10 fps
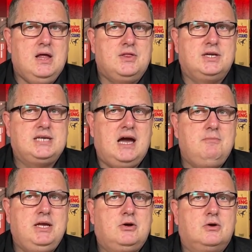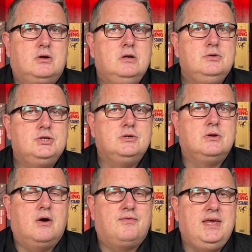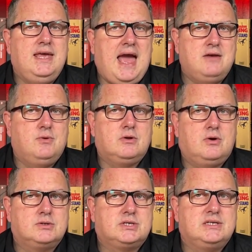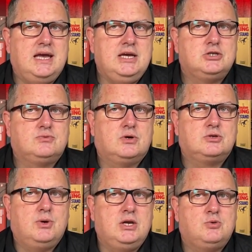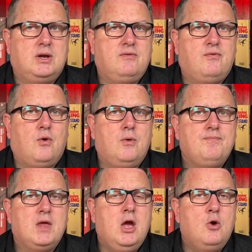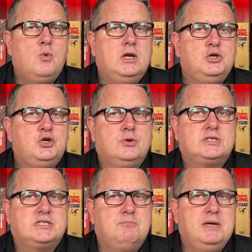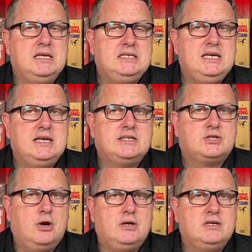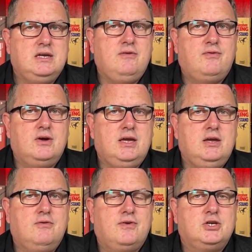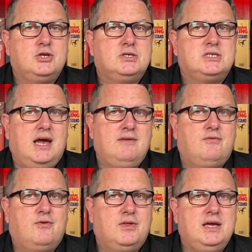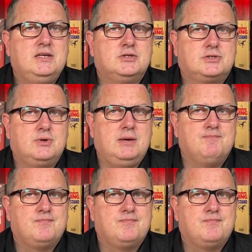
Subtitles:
The timely conclusion of the annual consultations for 2024 will ensure stability and certainty for EU fishers and for the industry.